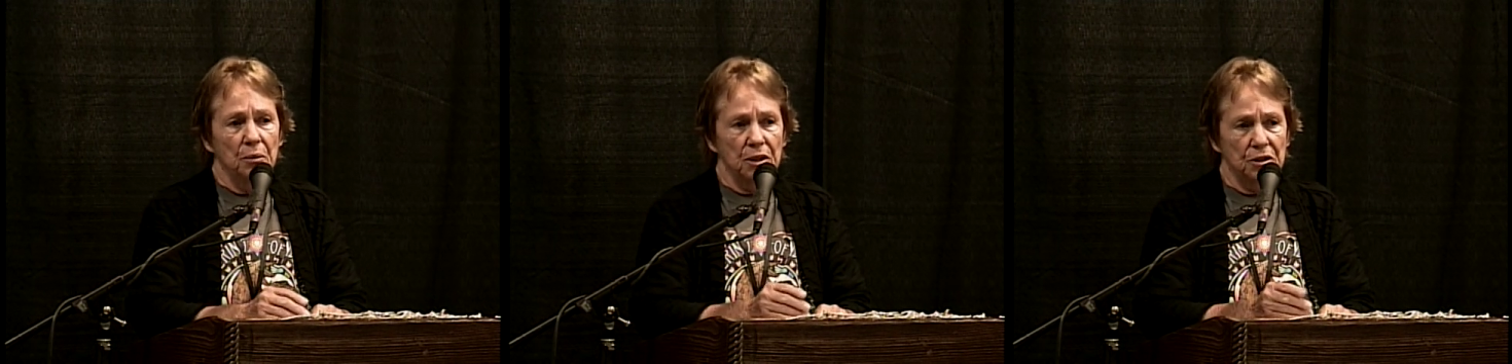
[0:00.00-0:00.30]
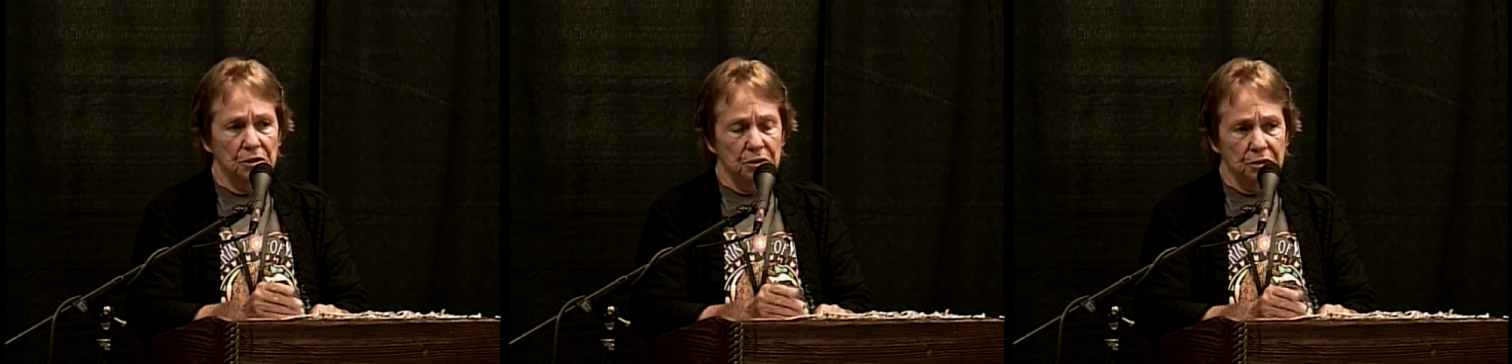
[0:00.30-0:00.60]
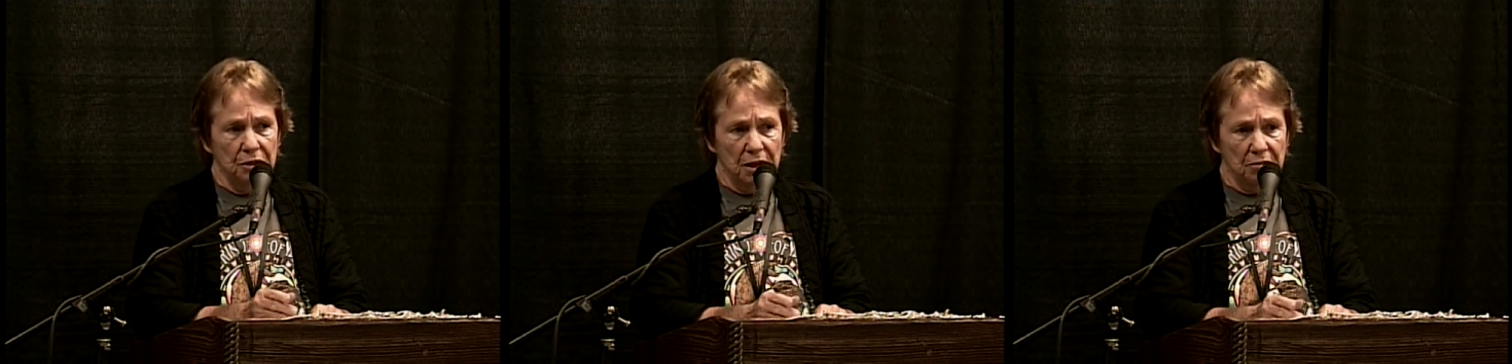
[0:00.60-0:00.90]

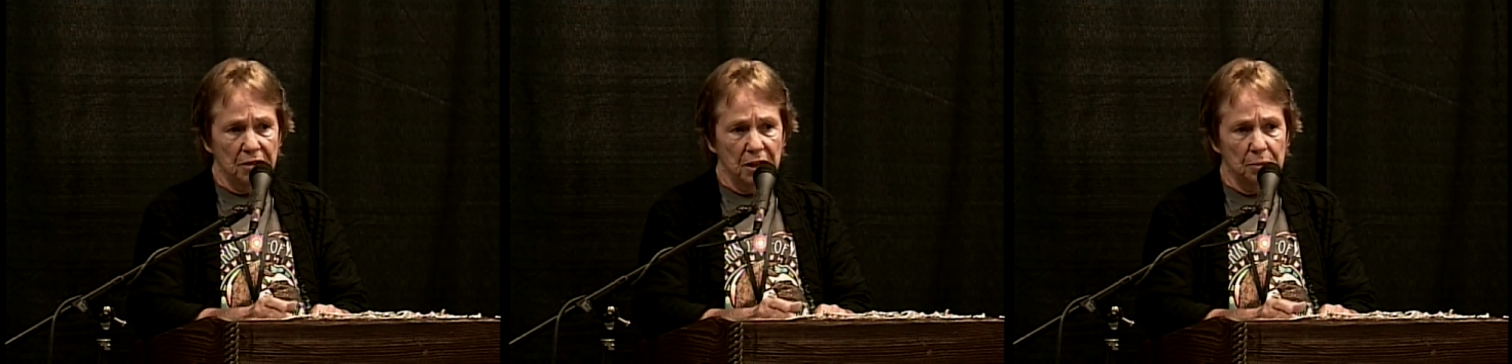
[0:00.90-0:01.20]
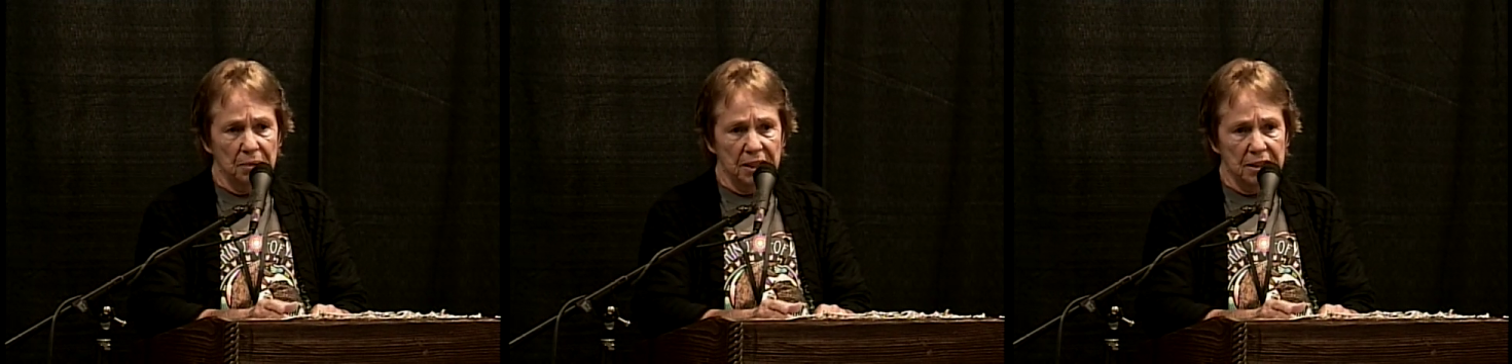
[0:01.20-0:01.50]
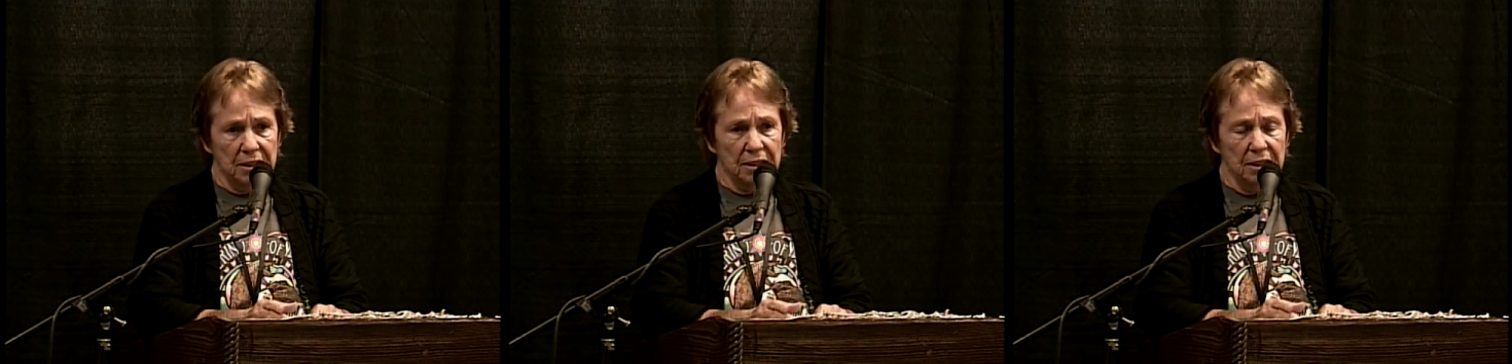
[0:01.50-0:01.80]
through that
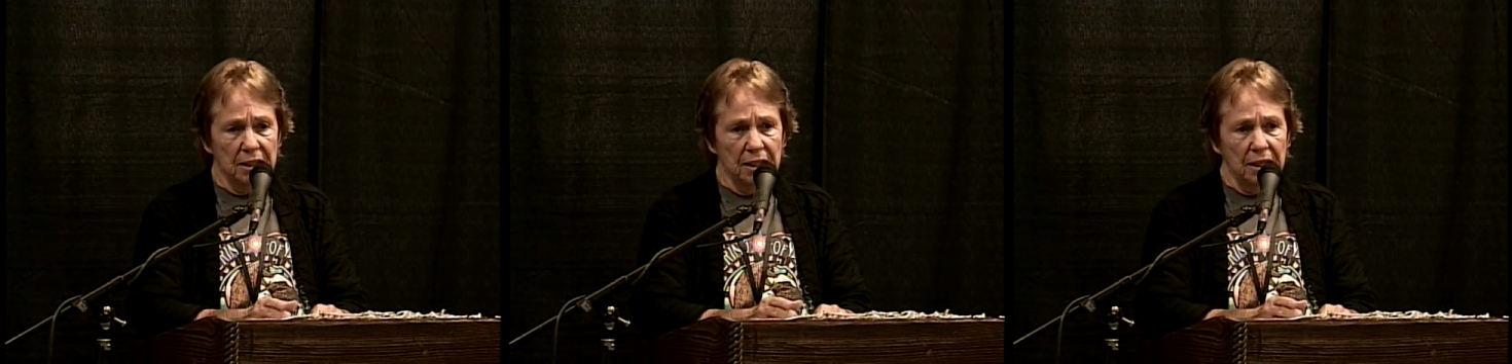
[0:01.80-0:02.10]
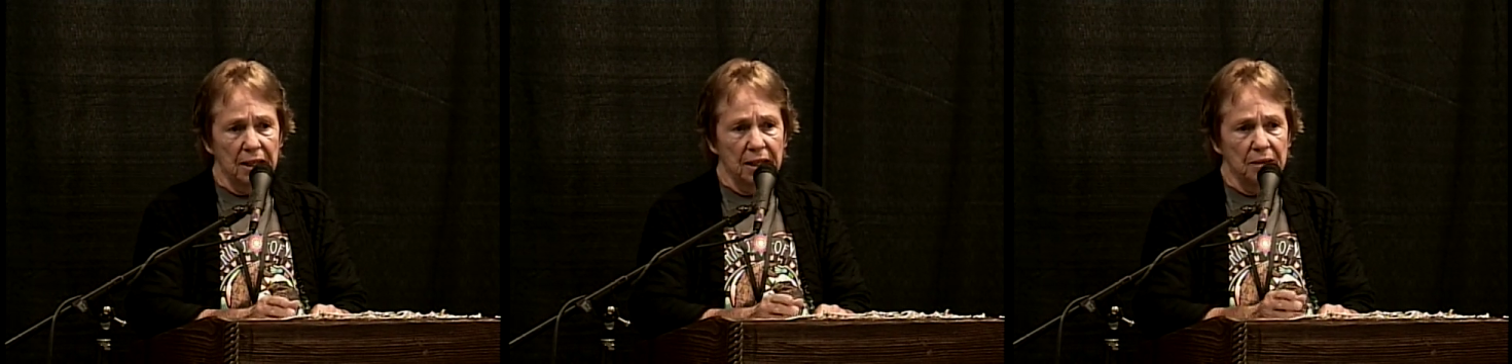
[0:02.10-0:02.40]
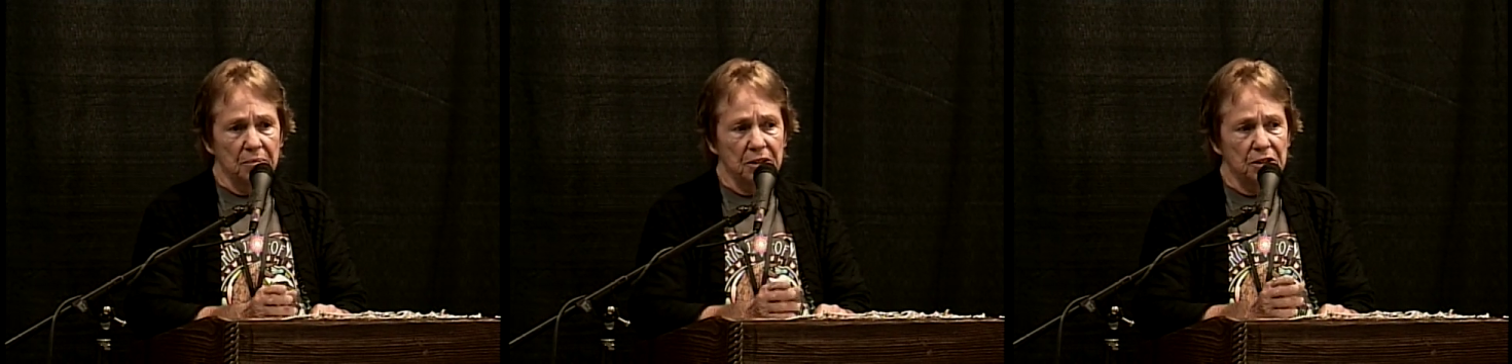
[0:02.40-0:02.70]
fireplace,
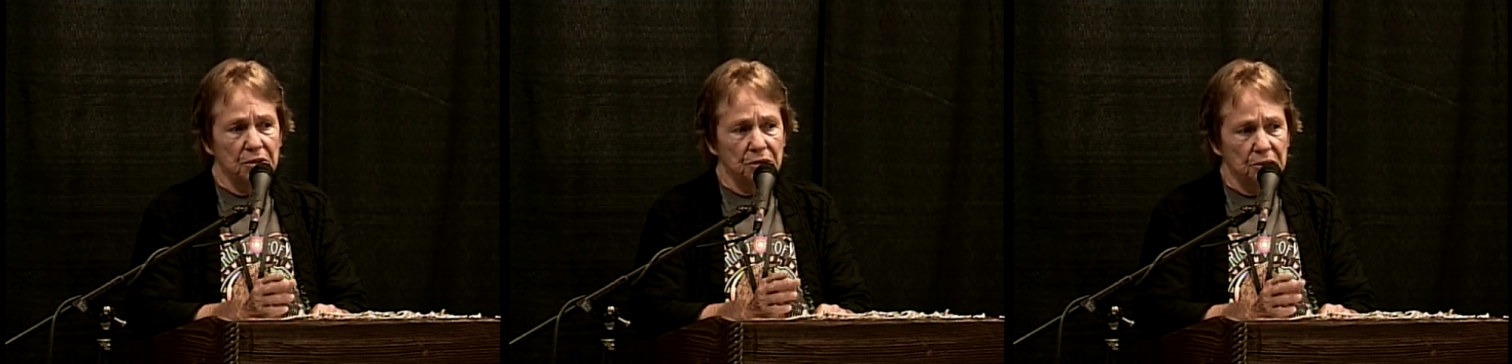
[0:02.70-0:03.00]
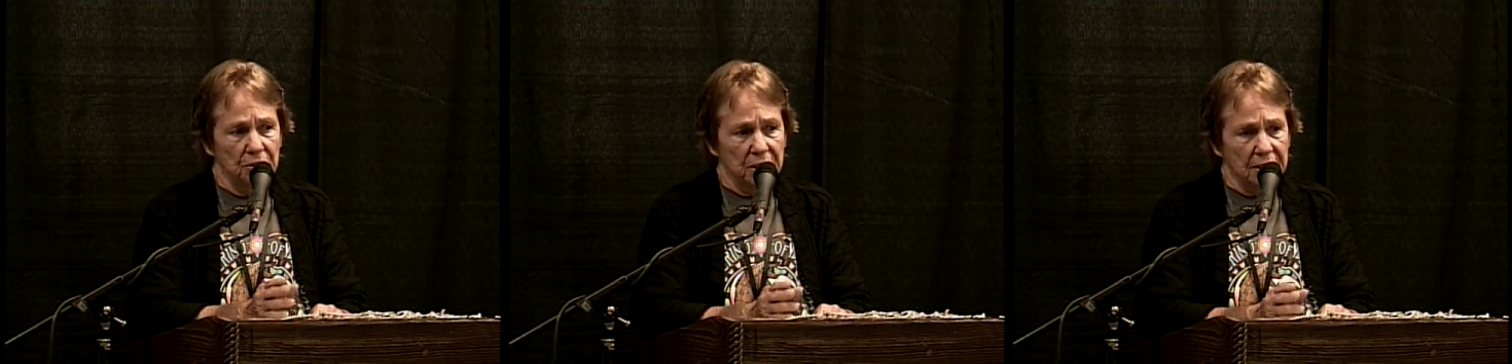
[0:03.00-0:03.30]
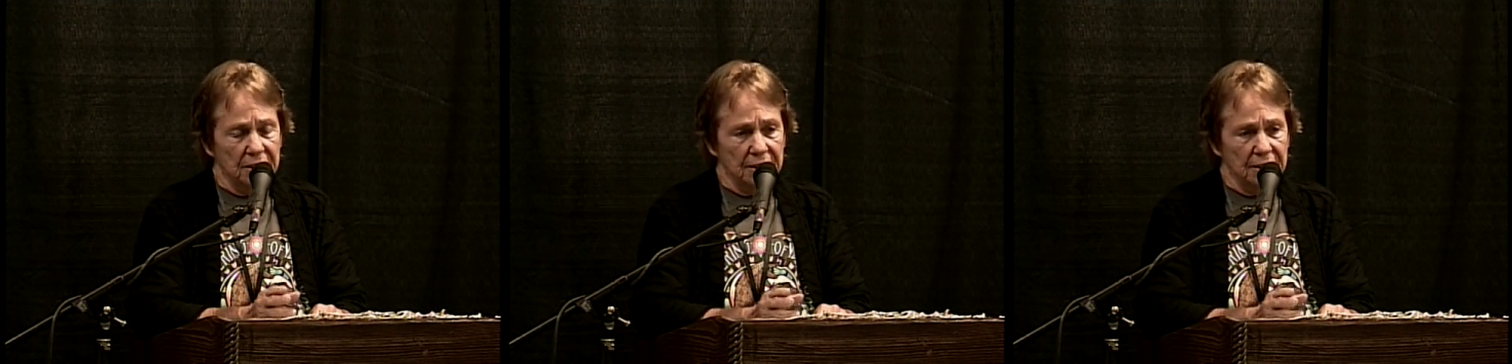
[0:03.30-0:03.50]
and we do through that